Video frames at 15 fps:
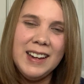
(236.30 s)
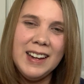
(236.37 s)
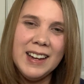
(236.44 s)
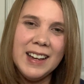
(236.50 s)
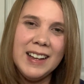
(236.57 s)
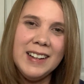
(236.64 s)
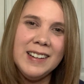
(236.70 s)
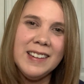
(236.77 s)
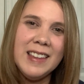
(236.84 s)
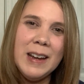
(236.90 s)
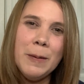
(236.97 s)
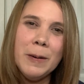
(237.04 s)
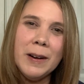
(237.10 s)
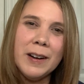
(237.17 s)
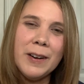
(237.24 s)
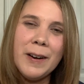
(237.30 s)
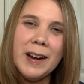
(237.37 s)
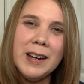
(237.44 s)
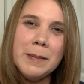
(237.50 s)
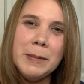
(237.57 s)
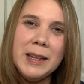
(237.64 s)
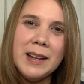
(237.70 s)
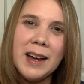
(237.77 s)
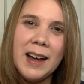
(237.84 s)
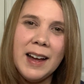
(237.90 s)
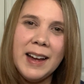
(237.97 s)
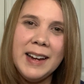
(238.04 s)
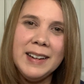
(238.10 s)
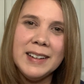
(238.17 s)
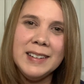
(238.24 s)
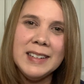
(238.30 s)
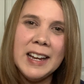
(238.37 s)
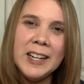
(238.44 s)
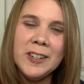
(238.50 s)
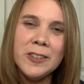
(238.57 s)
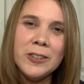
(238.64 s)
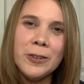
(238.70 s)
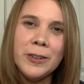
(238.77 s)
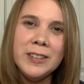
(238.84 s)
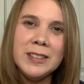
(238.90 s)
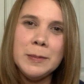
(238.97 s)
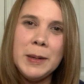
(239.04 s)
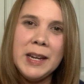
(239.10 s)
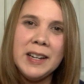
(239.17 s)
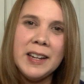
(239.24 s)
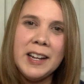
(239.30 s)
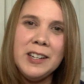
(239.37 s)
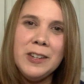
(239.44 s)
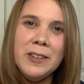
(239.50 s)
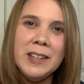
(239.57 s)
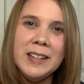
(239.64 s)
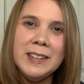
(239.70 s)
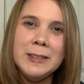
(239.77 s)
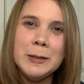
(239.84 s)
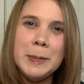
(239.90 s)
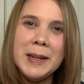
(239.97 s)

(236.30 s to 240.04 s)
And they were incredibly kind and tender towards me. And I knew that it was